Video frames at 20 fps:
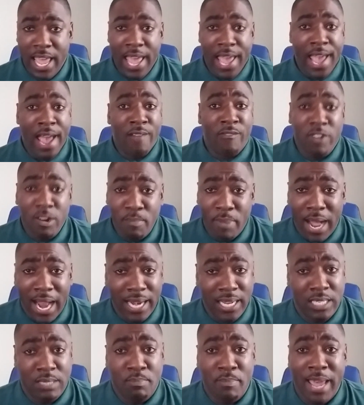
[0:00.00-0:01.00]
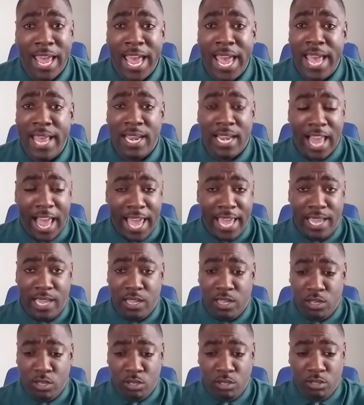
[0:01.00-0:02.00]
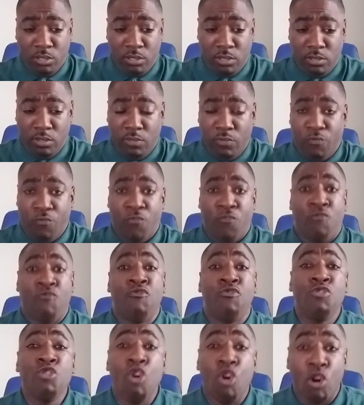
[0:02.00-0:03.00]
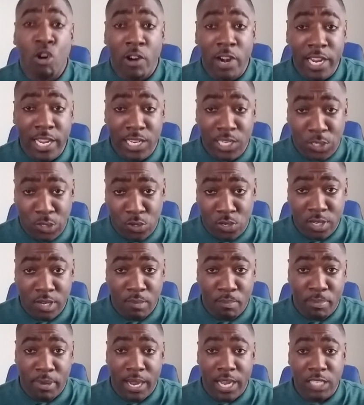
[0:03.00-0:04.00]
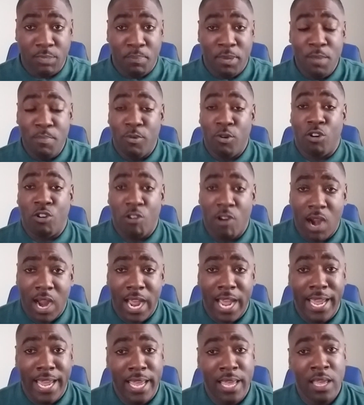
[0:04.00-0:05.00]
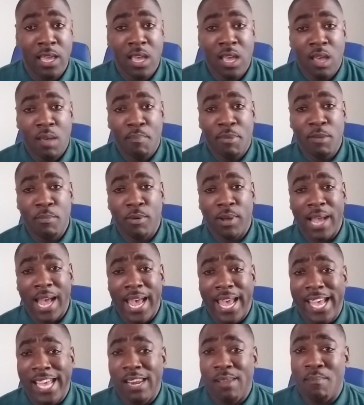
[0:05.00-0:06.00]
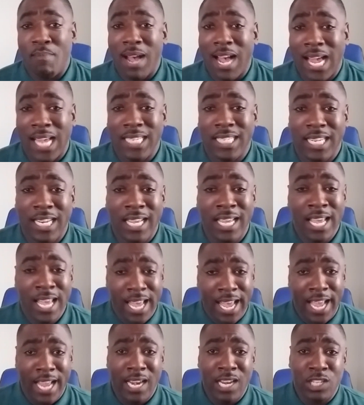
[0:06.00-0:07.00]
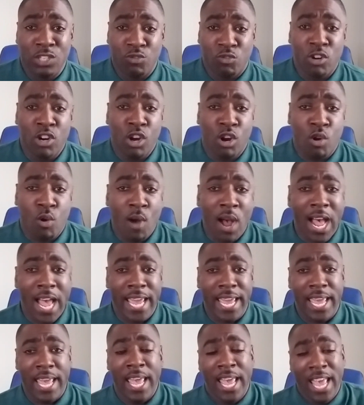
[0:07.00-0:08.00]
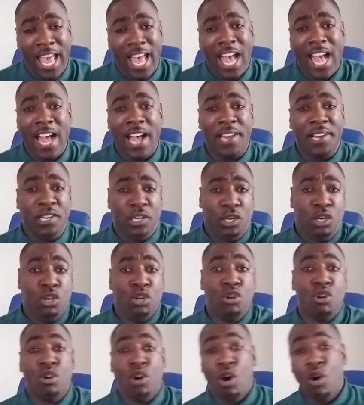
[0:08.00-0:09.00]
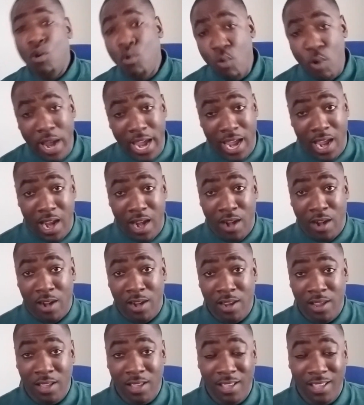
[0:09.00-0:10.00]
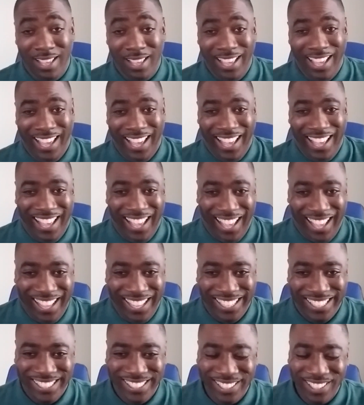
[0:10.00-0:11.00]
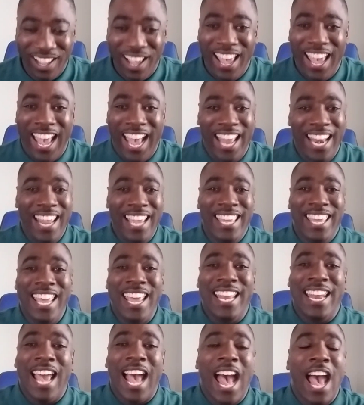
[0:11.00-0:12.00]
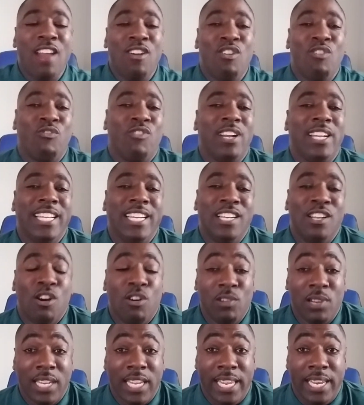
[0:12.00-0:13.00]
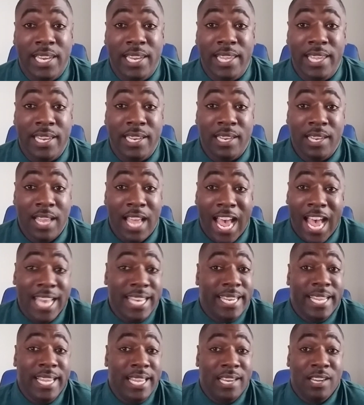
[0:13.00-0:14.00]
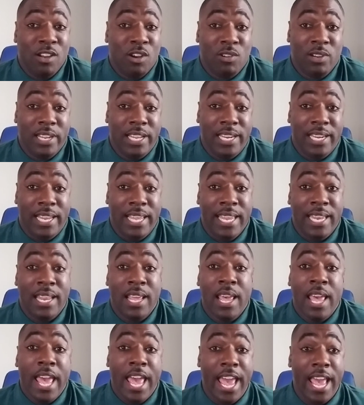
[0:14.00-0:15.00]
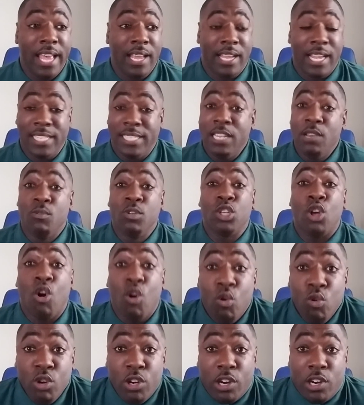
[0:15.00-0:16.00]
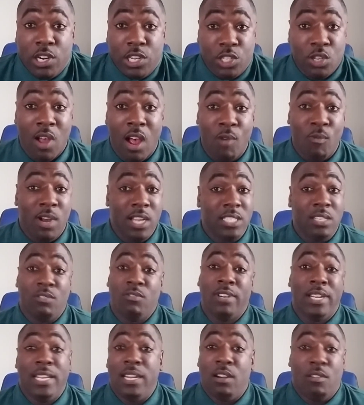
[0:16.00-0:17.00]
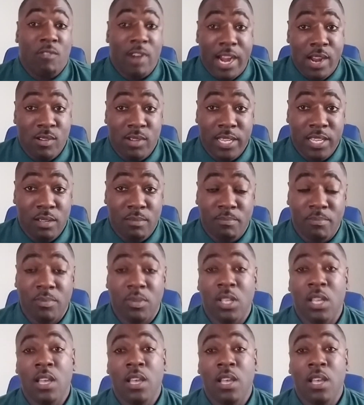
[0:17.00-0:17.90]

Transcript: Everybody's mad, like furious on the bus. People crying. People got animosity. And it's real quiet. Out of nowhere. And again, I don't really know Len-Len. I didn't know Len-Len because he was older, so I wasn't really around him.